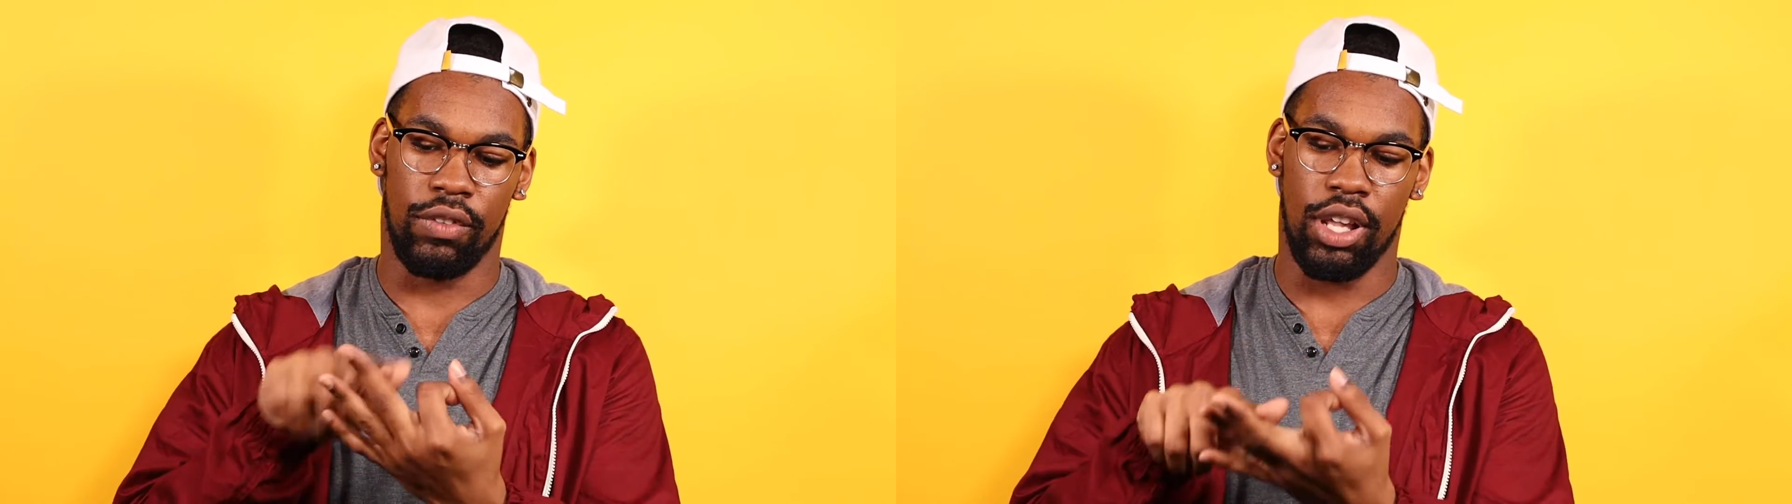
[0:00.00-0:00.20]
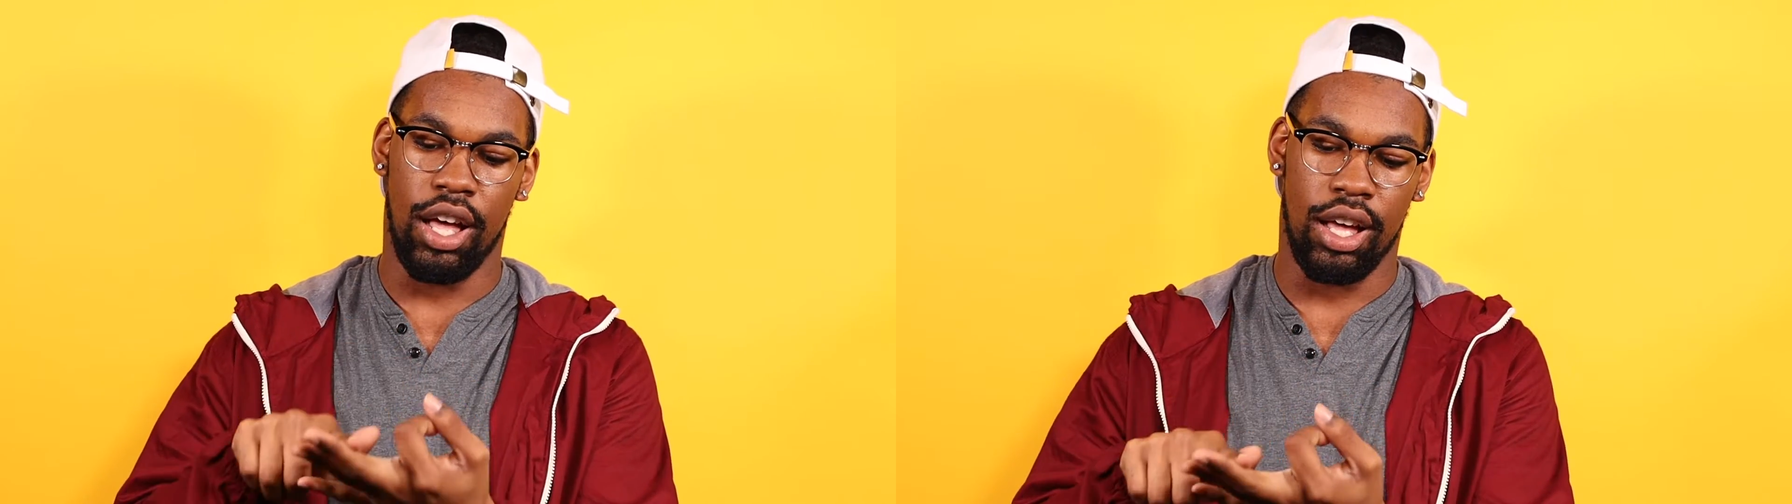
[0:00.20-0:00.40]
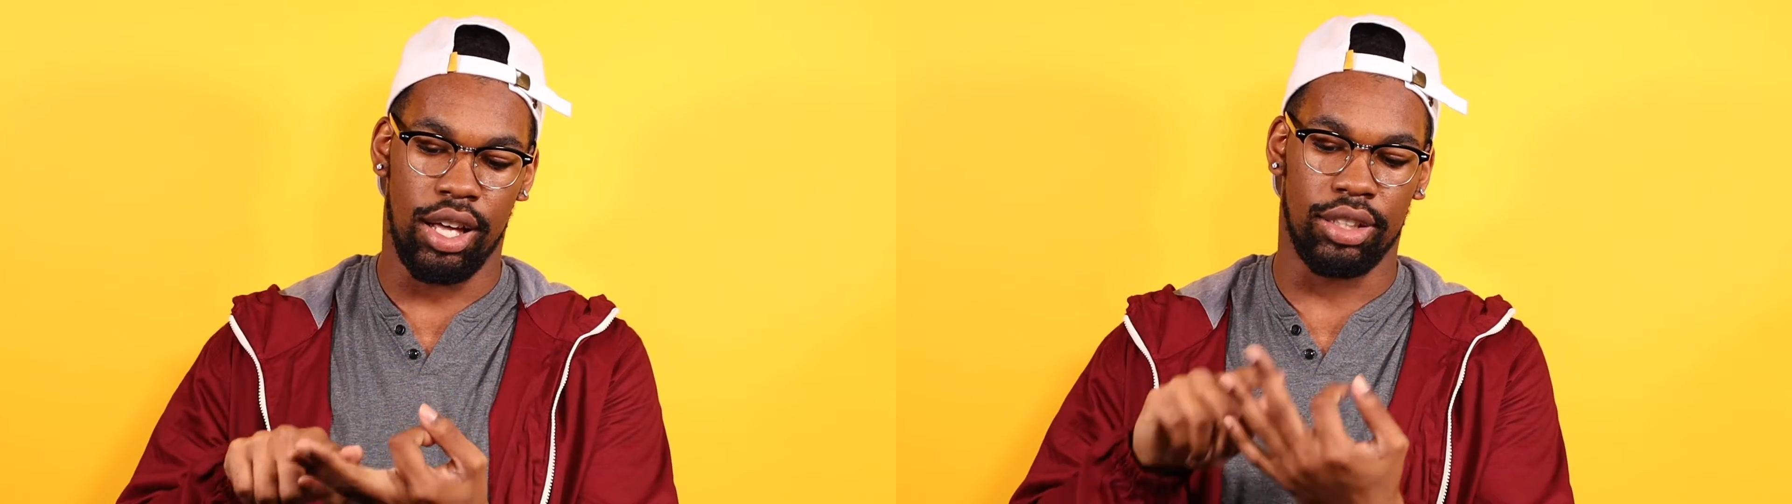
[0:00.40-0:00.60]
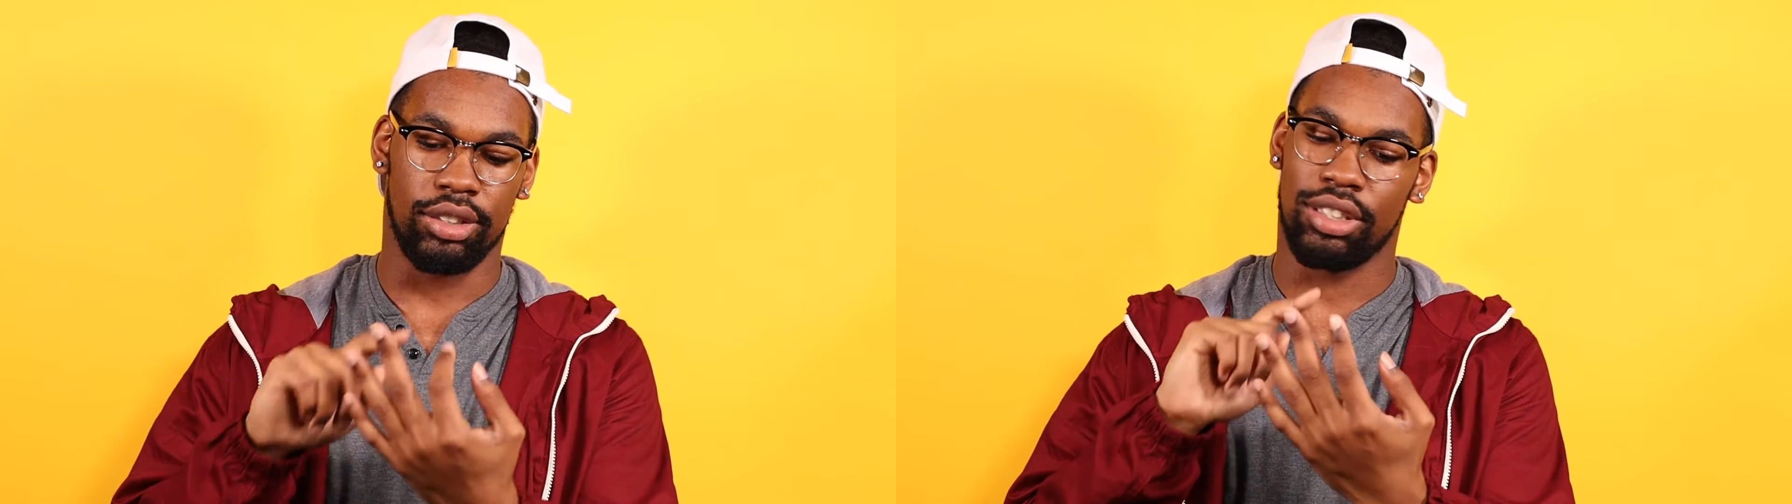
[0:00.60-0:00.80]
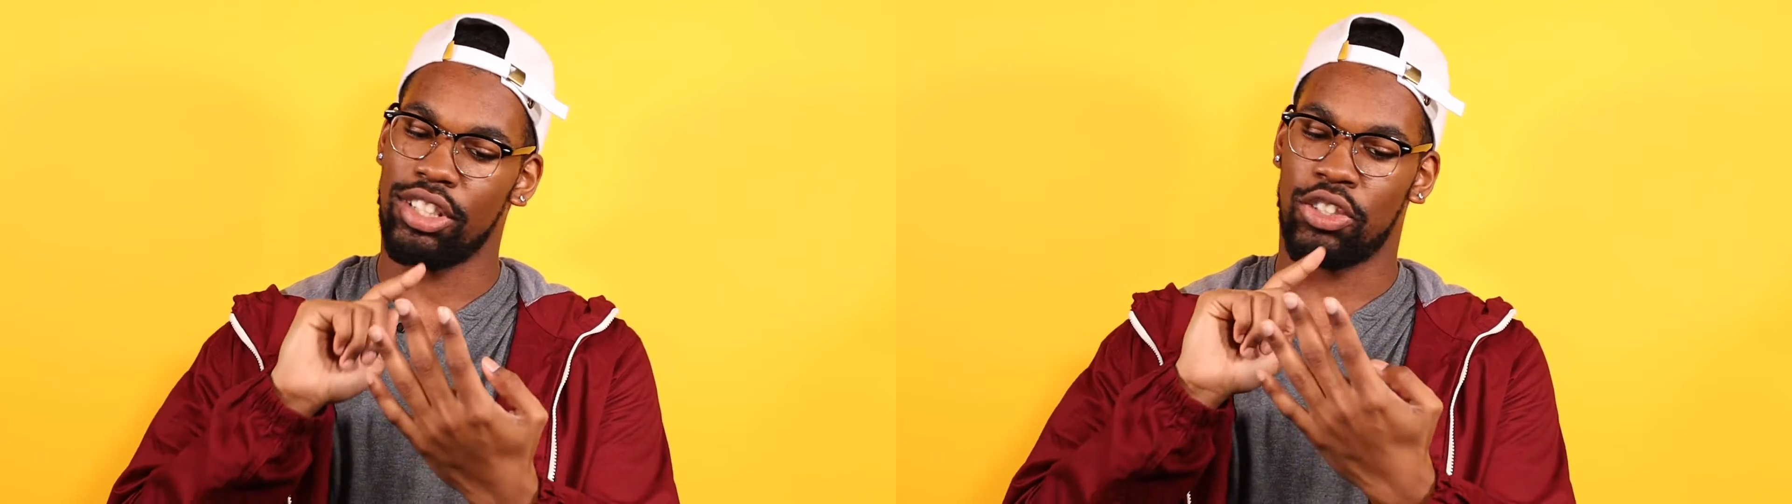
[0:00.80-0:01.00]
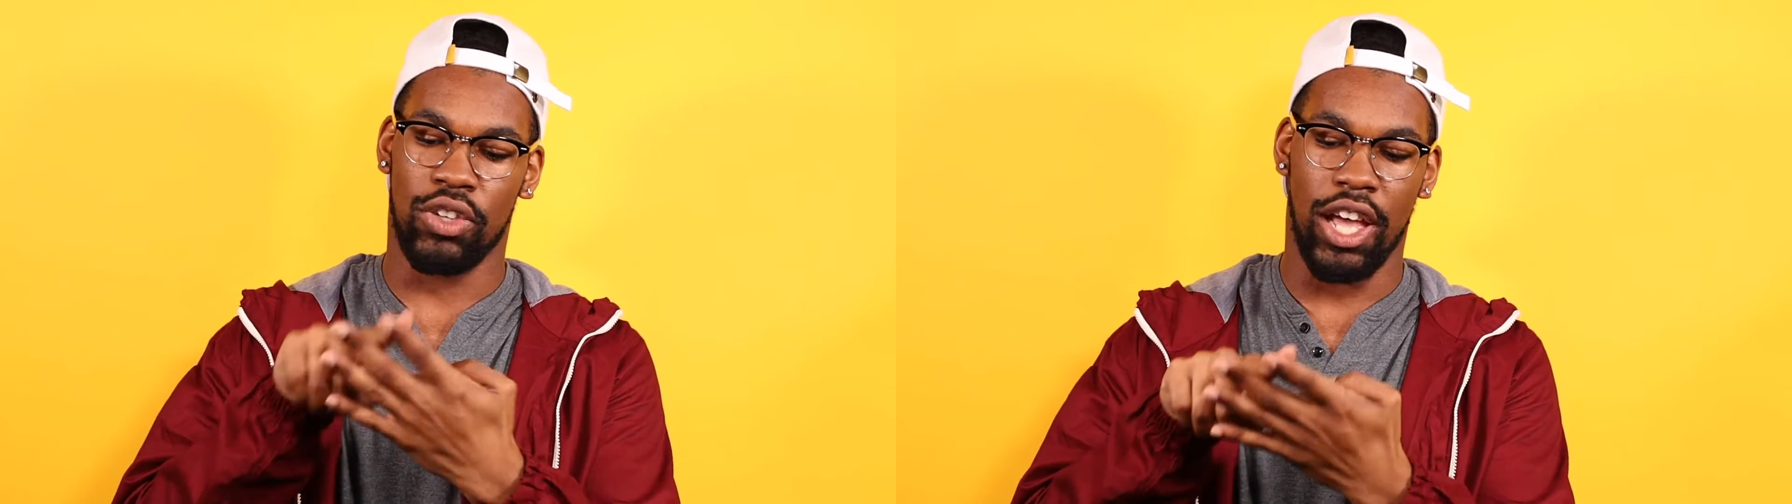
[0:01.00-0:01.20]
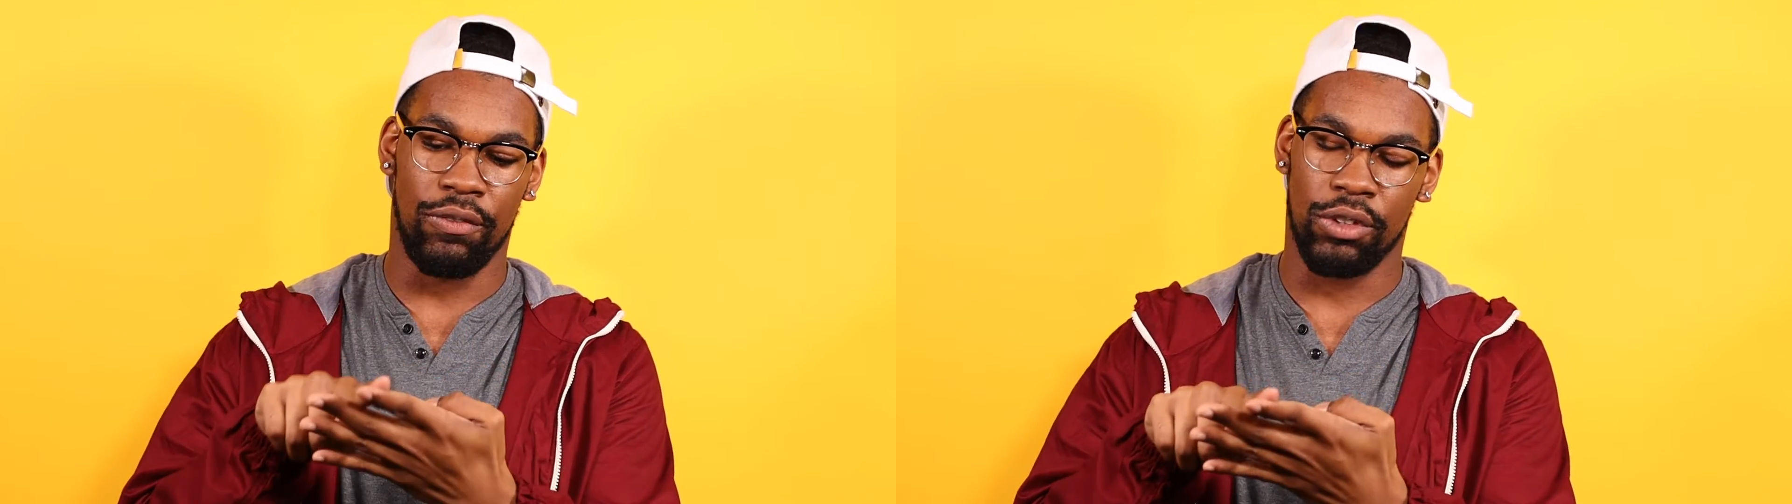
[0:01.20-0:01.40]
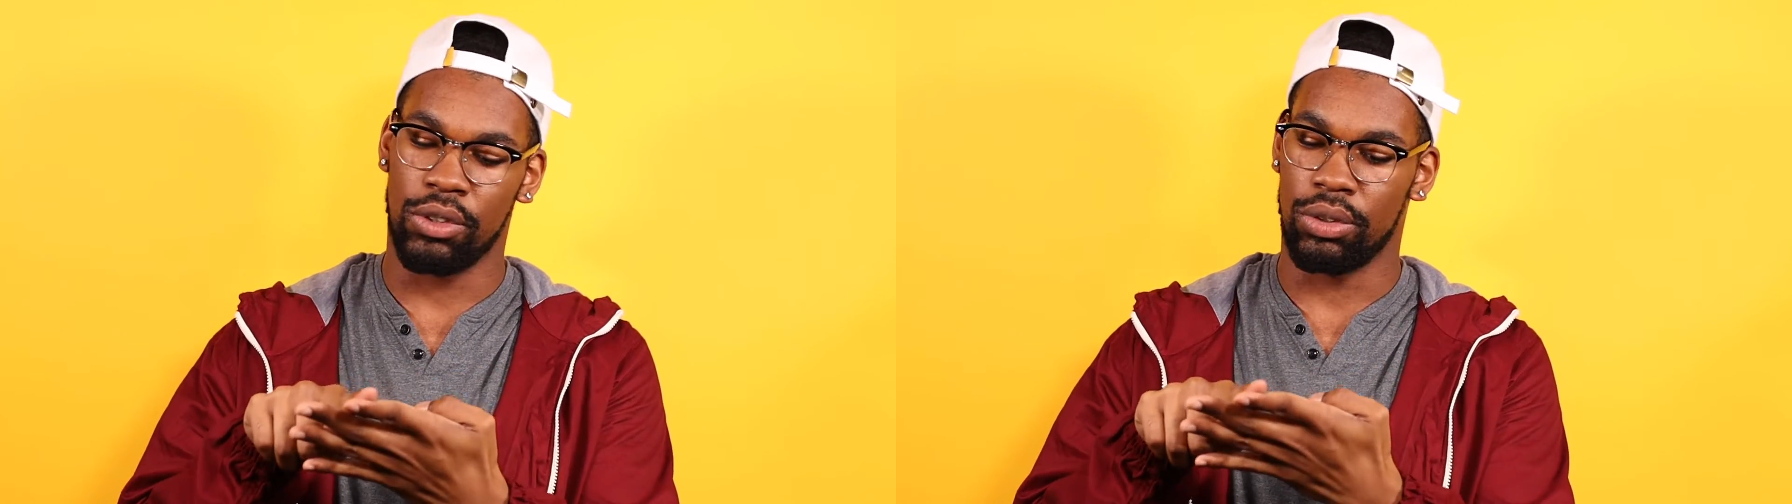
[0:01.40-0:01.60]
vlogs,
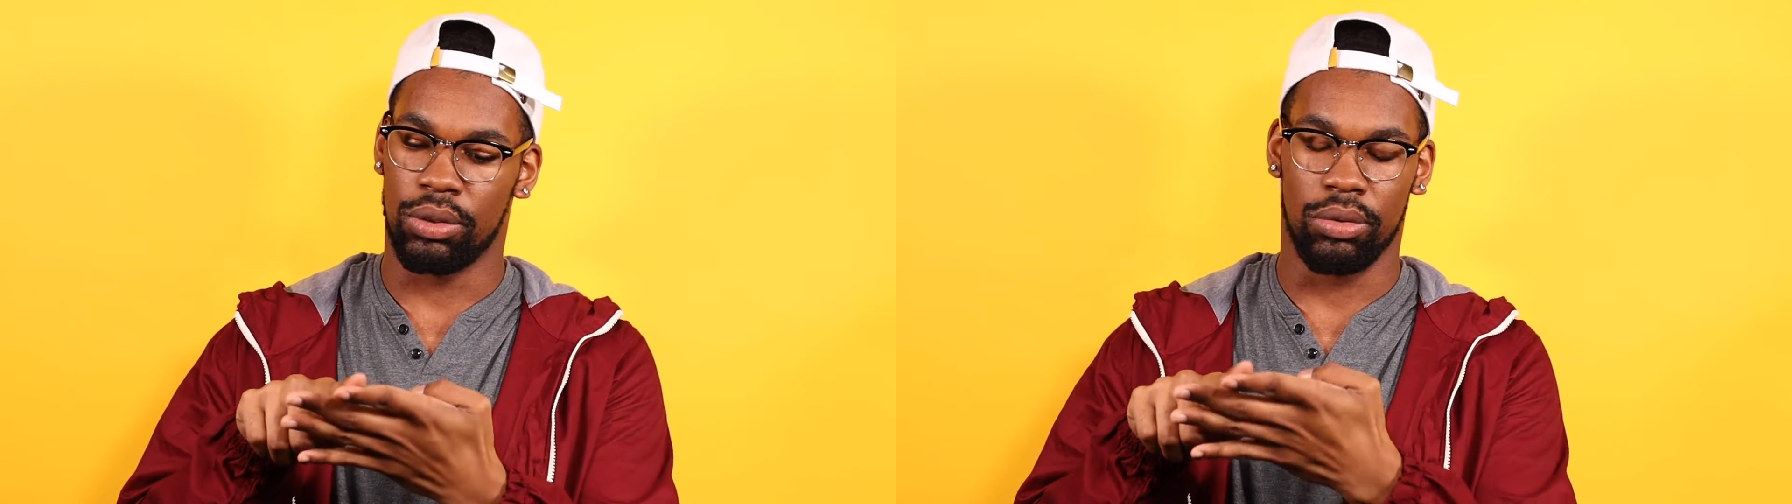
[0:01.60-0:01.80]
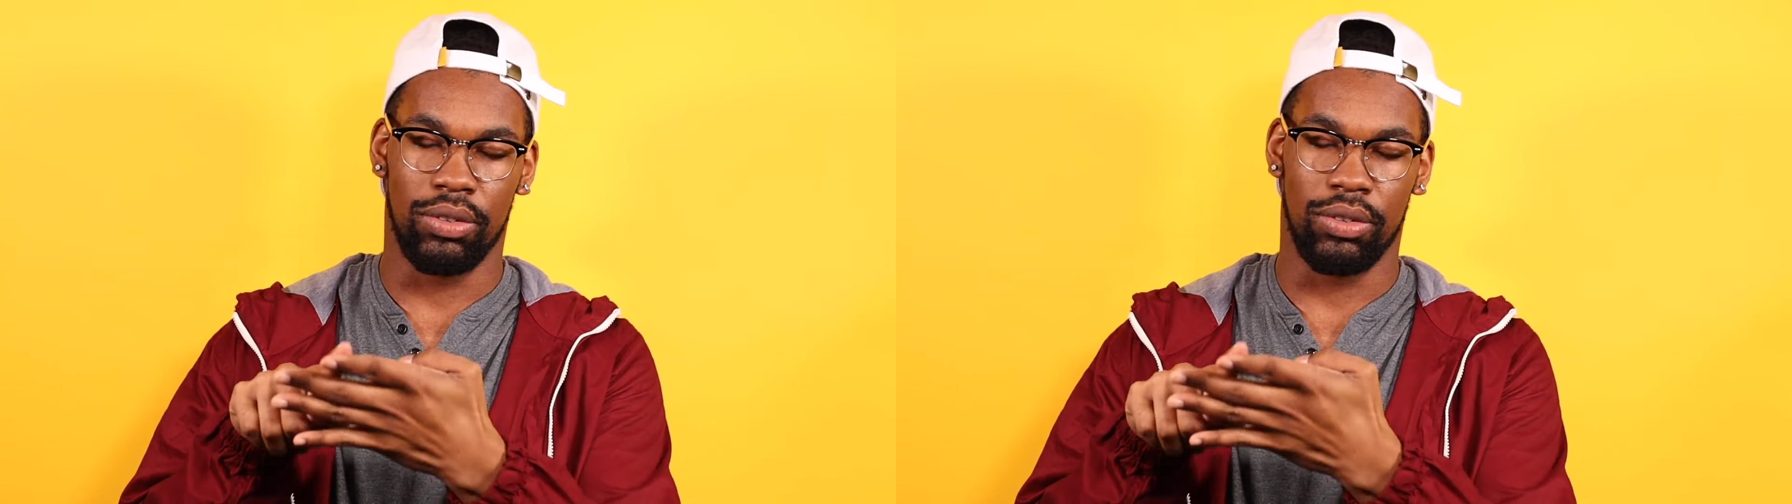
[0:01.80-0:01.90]
travel